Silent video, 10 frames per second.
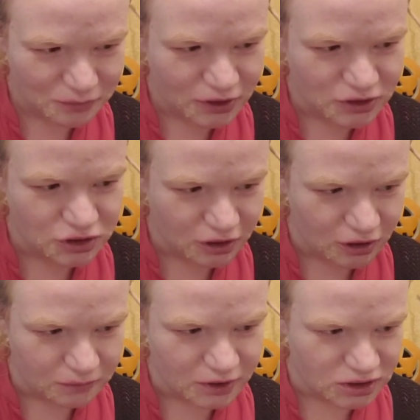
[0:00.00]
pretty sure he
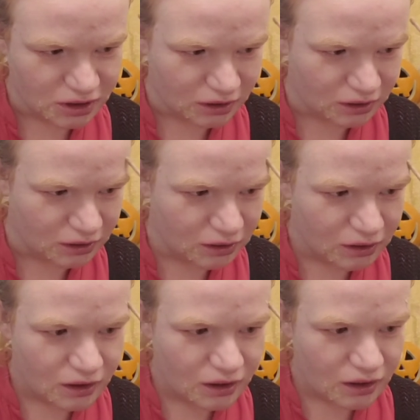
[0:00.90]
called me a chicken.
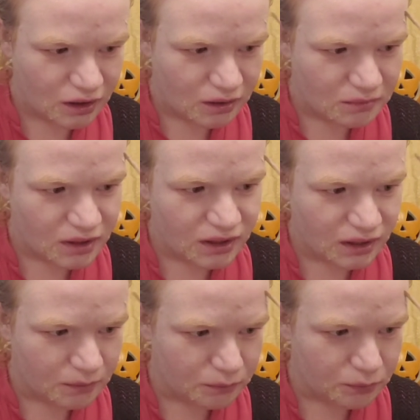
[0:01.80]
I'm like,
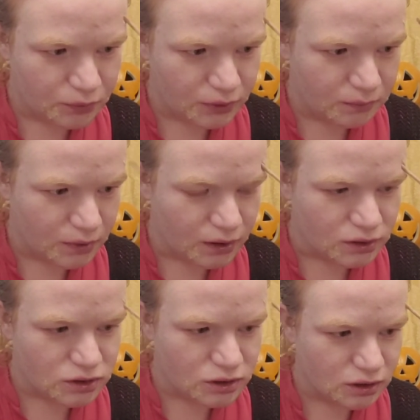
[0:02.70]
yep, pretty
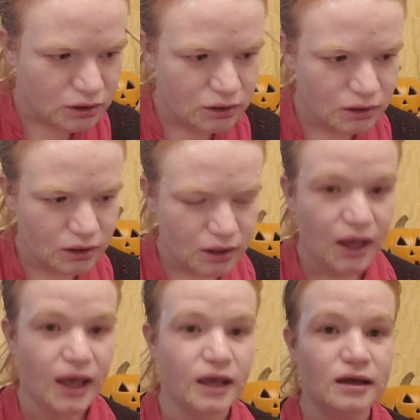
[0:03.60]
much.
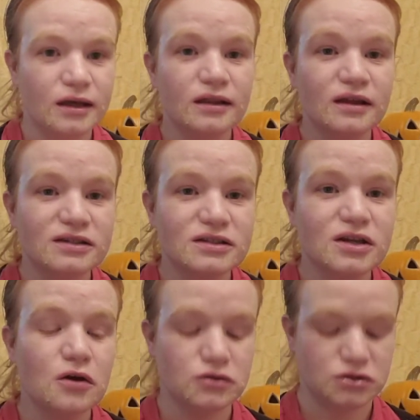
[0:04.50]
Hey, there's
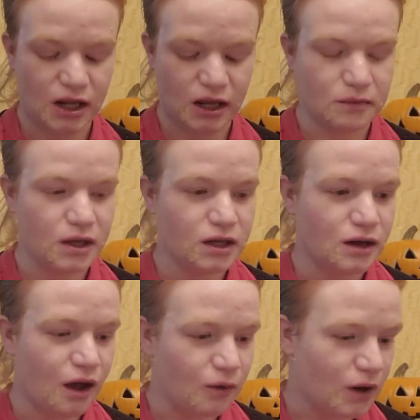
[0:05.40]
no shame in
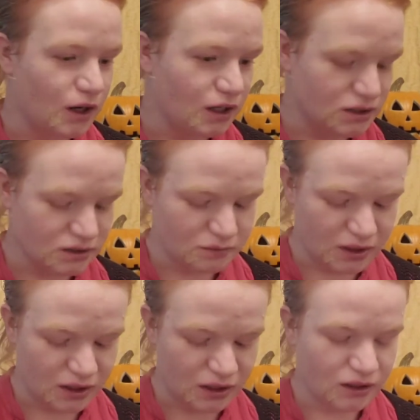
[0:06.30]
not wanting to
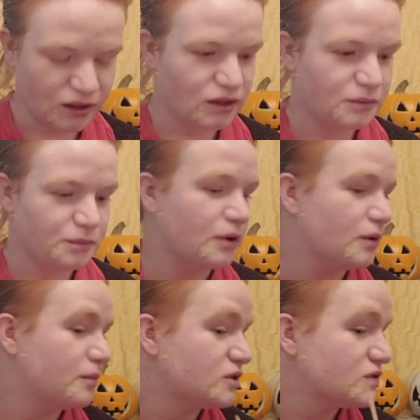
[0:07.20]
be
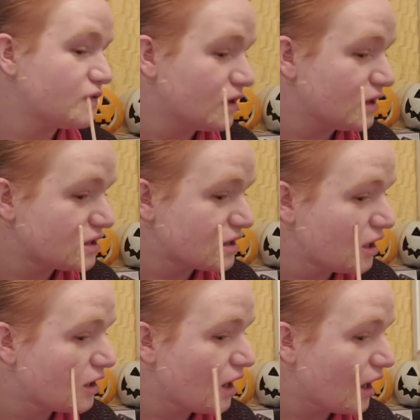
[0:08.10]
purposefully
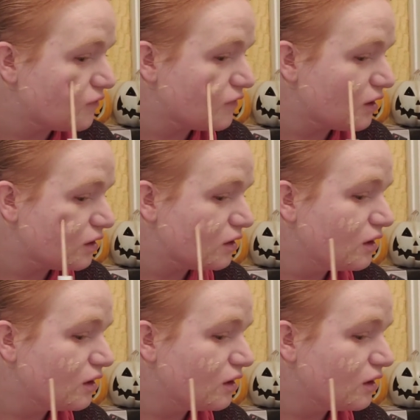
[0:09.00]
scared, I feel.